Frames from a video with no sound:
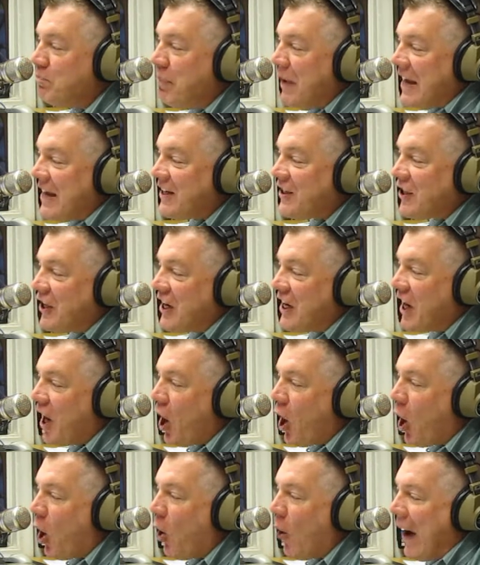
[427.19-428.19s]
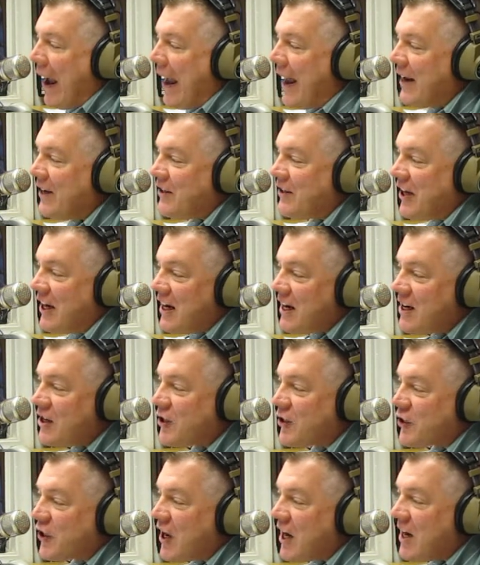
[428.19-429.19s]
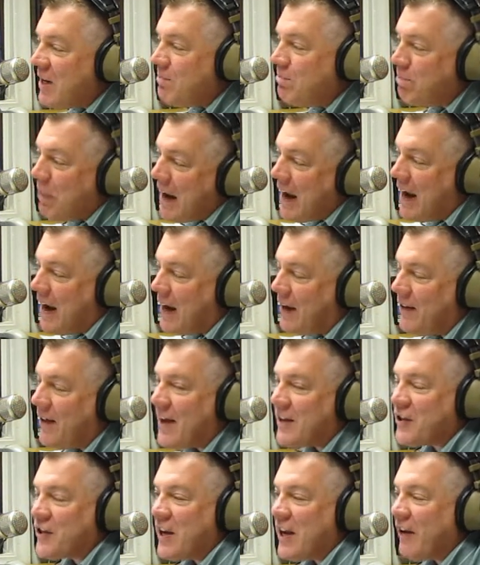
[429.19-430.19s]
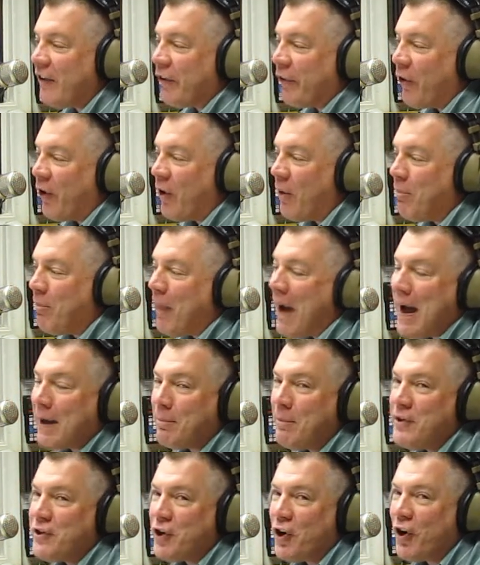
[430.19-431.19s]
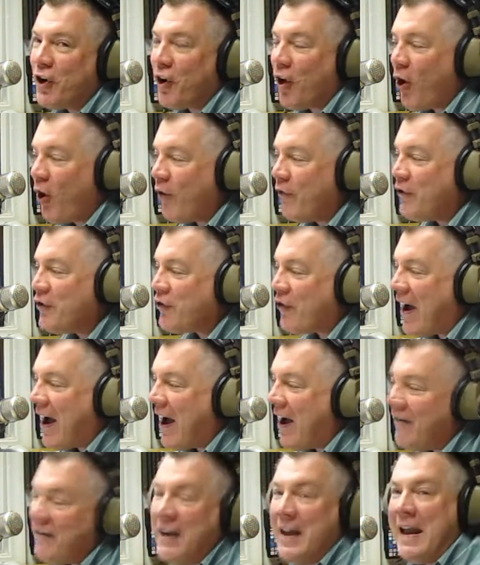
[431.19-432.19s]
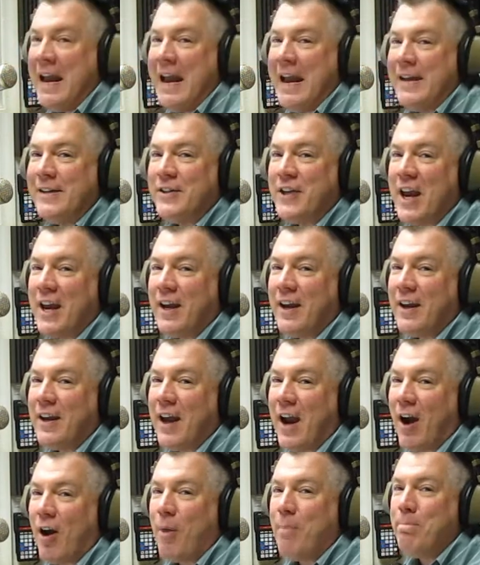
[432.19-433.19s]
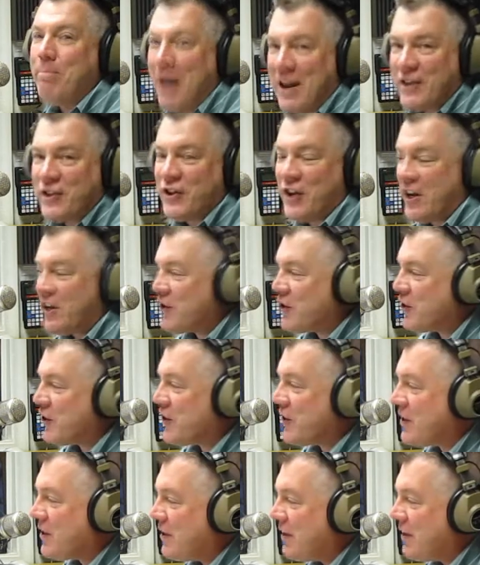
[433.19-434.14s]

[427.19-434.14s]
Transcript: B T O and T C B. That stands for Bachman Turner Overdrive and Taking Care of Business.